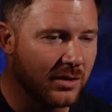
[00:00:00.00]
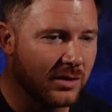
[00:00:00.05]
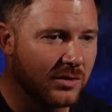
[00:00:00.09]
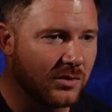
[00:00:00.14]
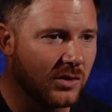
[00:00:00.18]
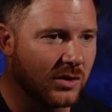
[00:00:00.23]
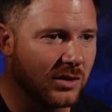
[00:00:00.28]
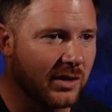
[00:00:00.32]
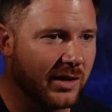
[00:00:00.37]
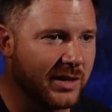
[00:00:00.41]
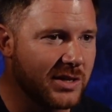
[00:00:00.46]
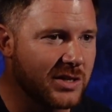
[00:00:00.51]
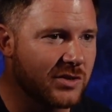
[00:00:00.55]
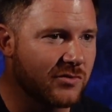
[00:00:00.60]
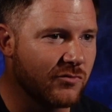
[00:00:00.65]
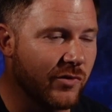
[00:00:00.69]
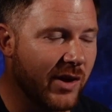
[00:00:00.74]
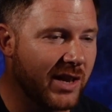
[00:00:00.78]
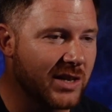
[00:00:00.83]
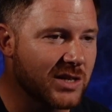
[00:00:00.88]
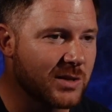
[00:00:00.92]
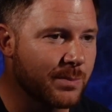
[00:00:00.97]
your
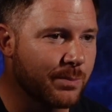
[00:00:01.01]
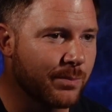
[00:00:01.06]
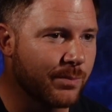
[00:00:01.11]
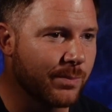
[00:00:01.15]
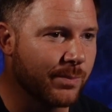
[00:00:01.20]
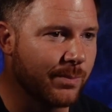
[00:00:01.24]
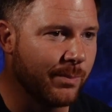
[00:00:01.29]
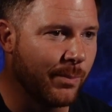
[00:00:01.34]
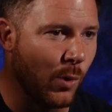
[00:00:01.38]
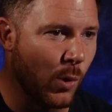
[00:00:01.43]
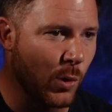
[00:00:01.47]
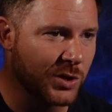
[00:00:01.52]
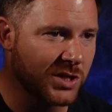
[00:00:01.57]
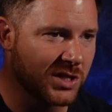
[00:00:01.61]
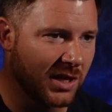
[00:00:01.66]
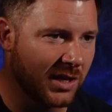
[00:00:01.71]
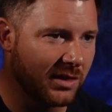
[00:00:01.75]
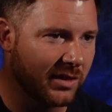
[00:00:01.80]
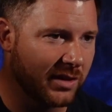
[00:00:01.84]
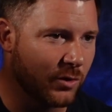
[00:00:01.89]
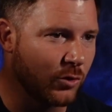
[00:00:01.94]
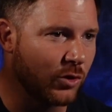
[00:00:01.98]
rent's most
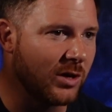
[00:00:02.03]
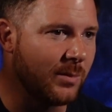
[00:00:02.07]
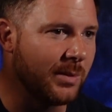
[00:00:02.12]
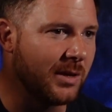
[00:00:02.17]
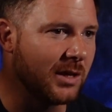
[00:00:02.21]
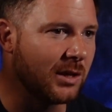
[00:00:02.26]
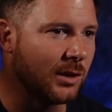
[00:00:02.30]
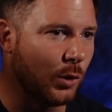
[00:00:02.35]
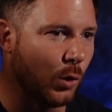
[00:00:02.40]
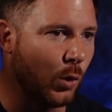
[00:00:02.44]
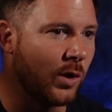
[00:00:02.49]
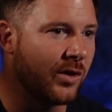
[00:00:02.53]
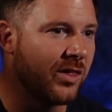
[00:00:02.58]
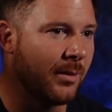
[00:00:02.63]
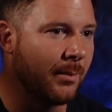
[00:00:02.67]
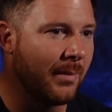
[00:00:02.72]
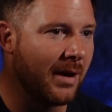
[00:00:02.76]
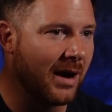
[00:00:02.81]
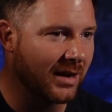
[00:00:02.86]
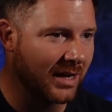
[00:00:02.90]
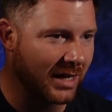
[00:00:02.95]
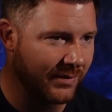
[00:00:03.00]
likely going to be lower than
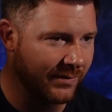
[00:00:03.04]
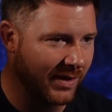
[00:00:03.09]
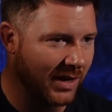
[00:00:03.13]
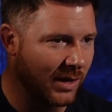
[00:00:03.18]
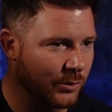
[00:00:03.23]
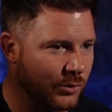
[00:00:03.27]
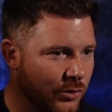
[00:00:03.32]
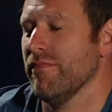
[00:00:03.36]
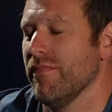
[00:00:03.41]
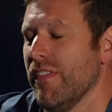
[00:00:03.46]
market value.